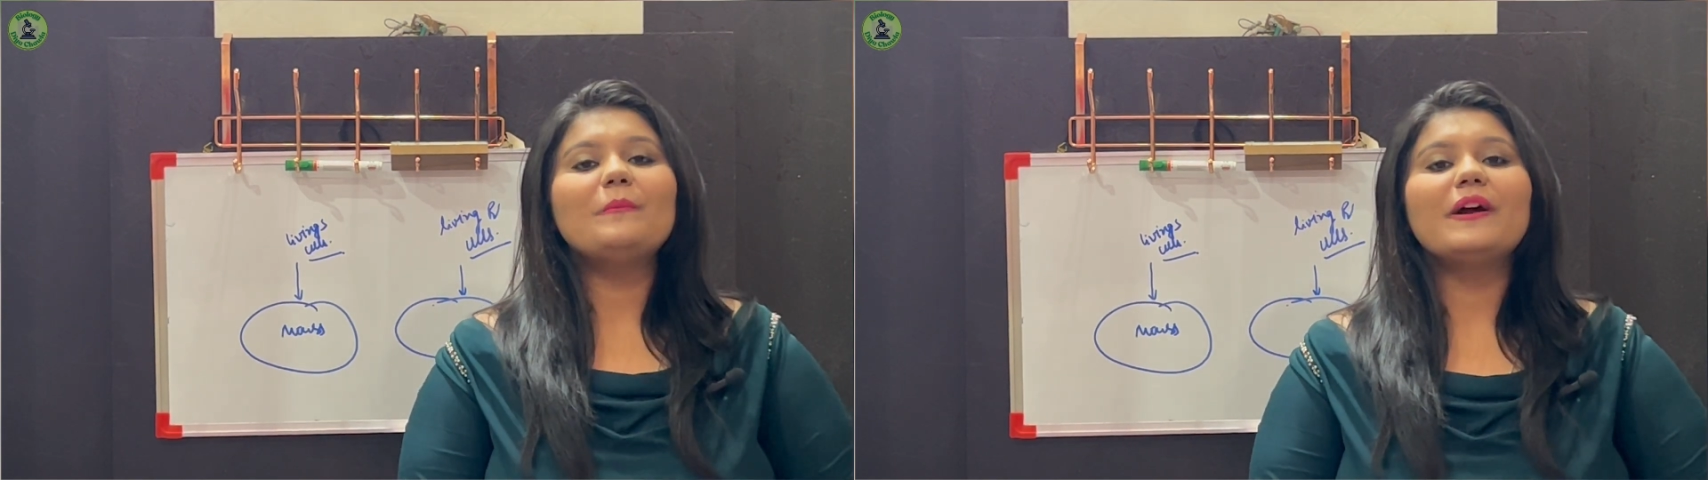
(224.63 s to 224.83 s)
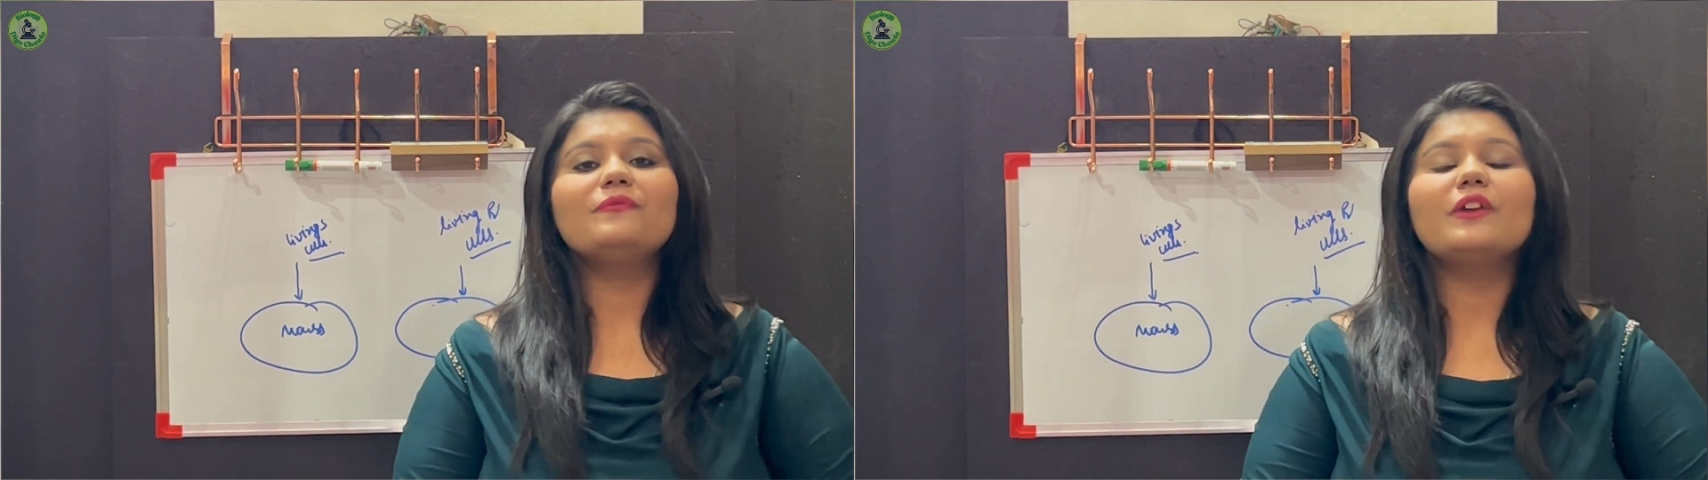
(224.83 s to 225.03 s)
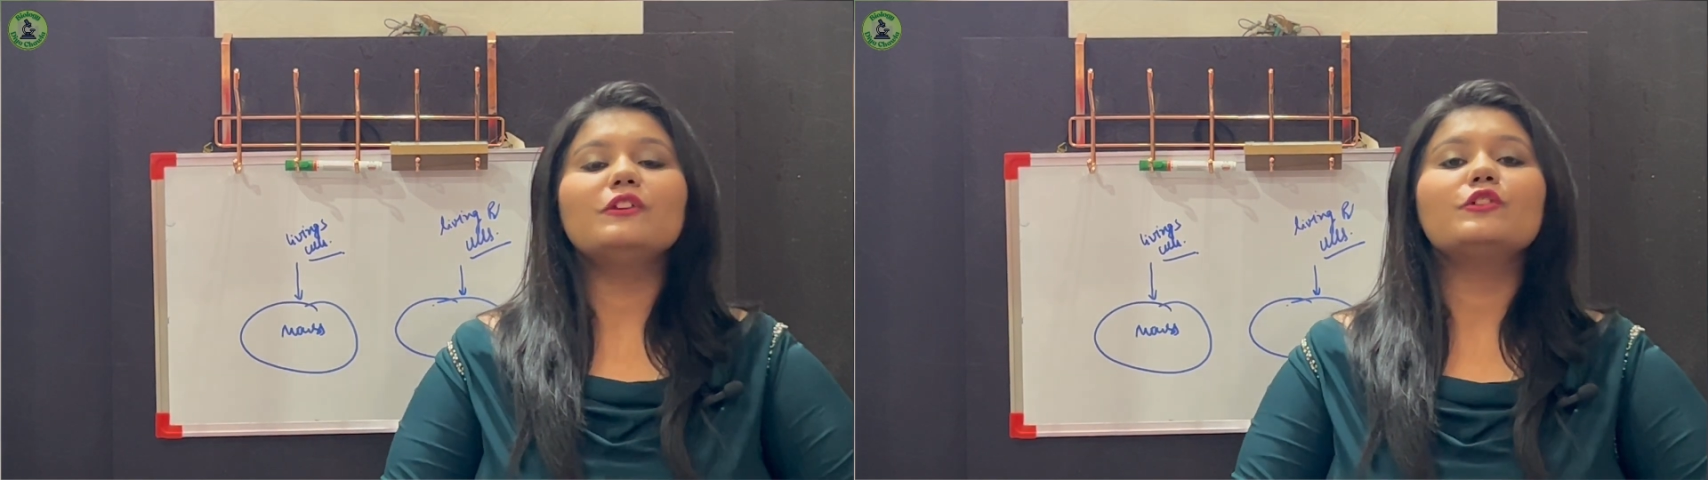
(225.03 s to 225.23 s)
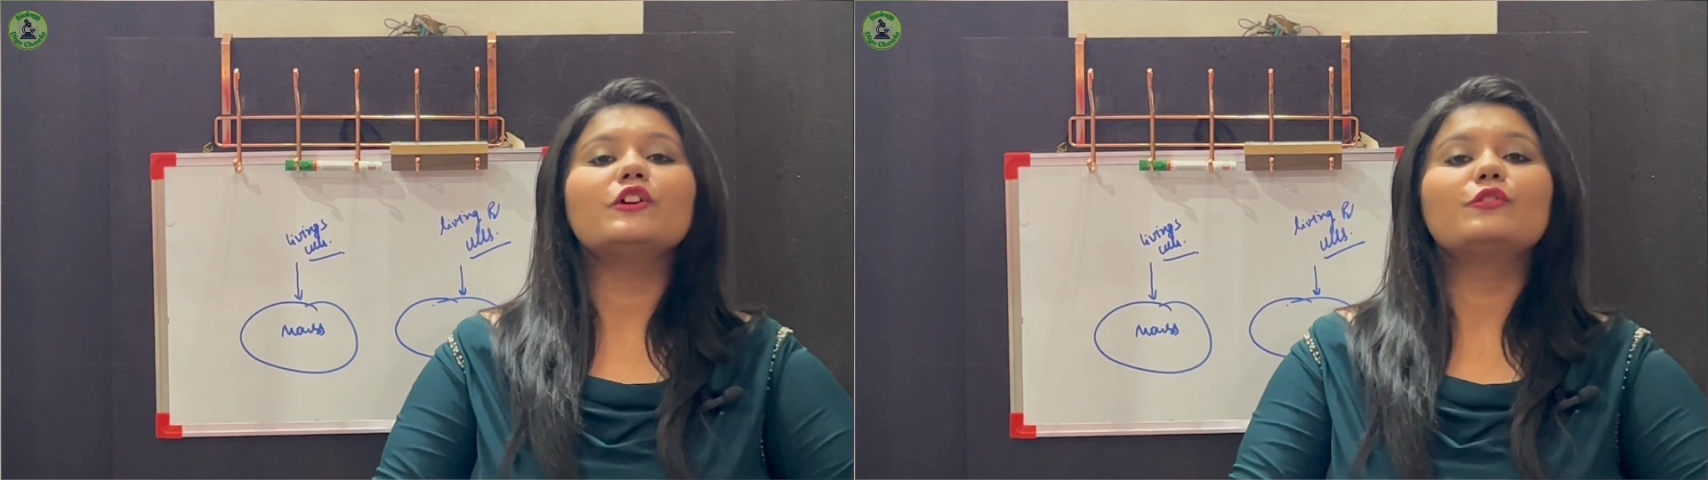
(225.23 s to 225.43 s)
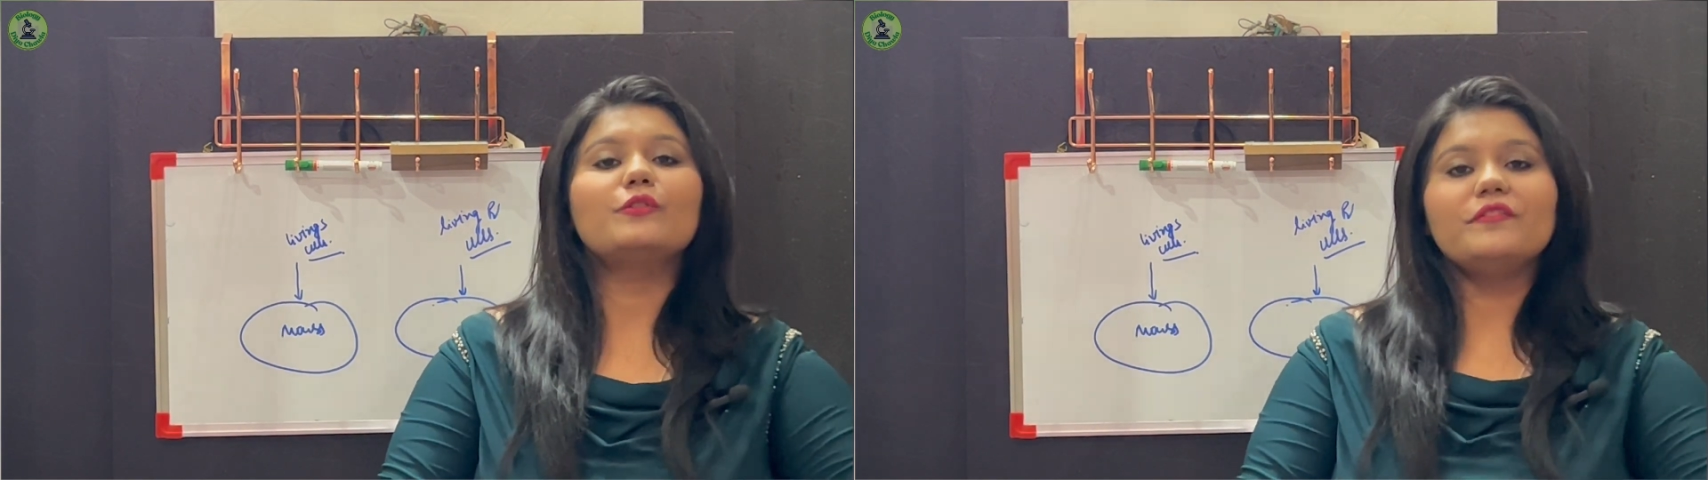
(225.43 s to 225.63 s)
by
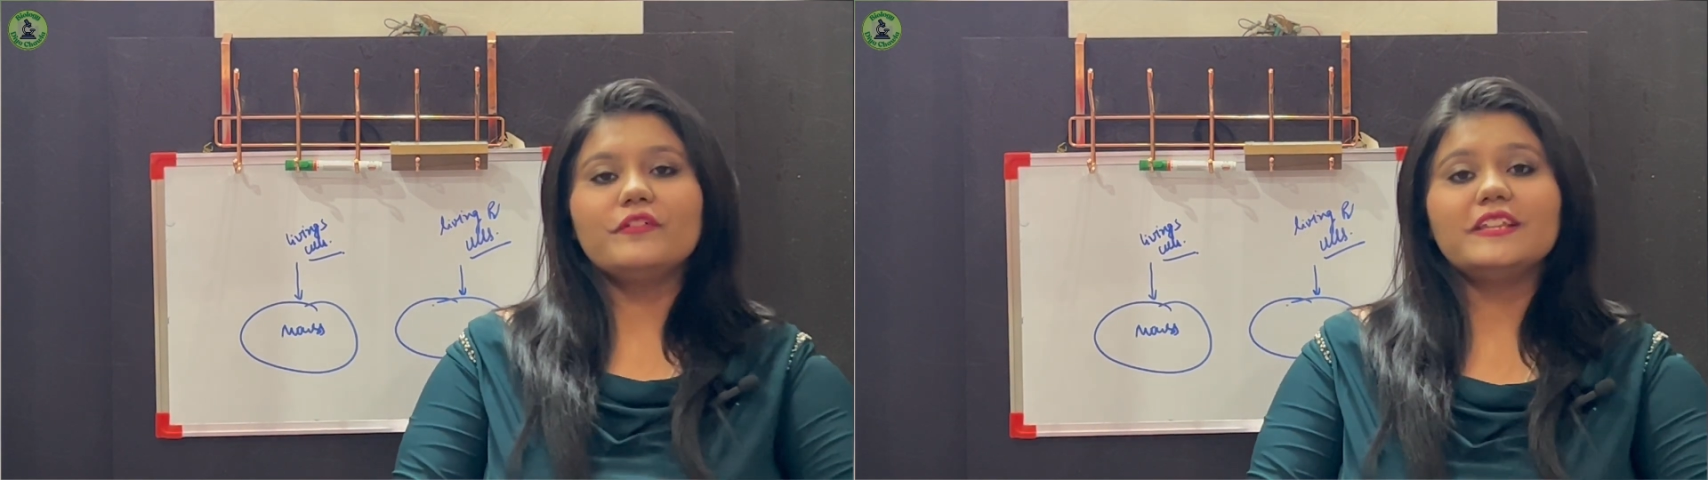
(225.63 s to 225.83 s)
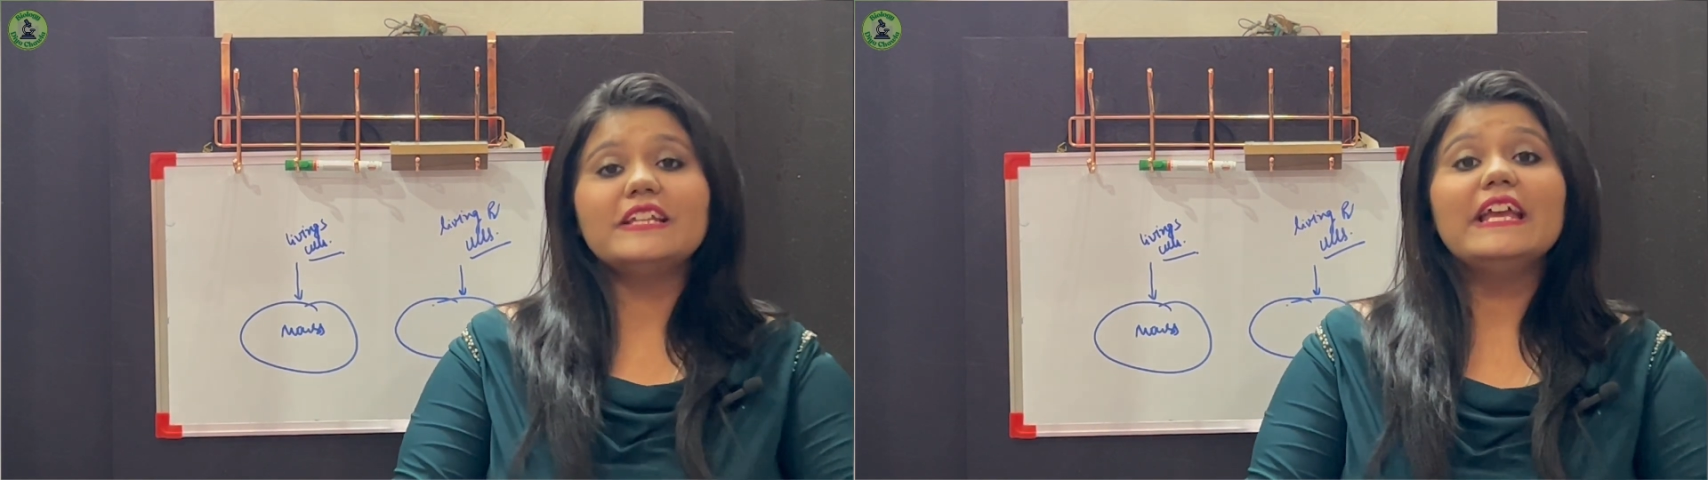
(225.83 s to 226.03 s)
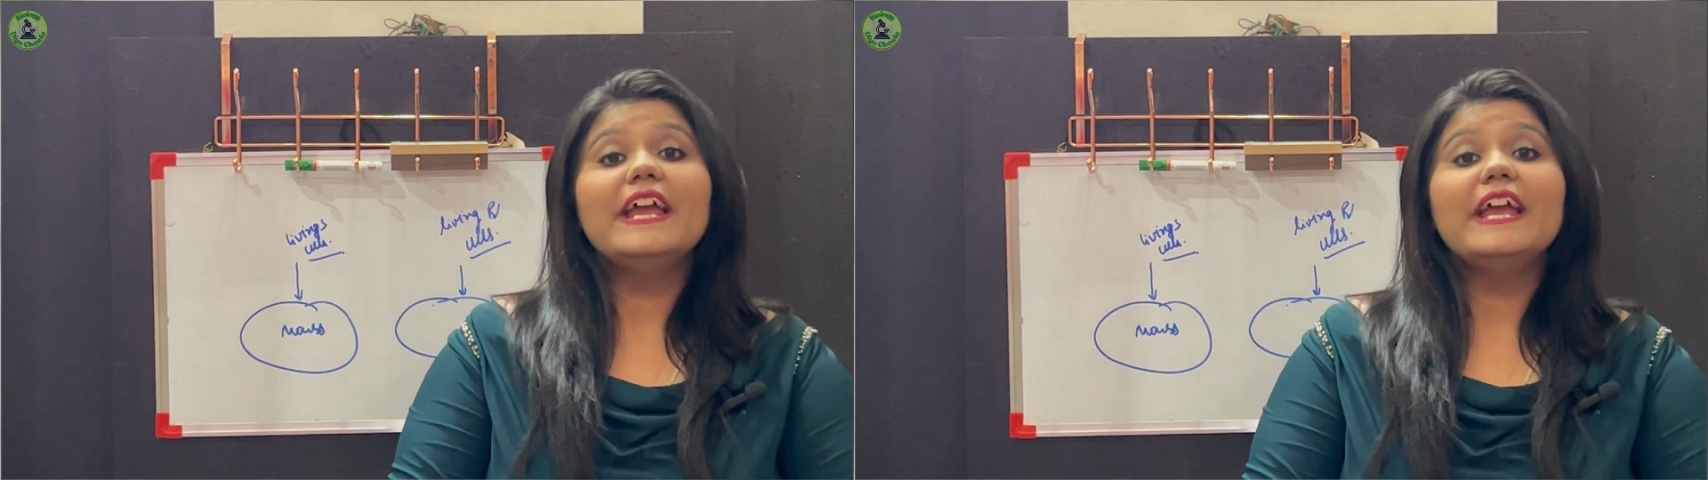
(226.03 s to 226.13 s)
Frederick Griffith,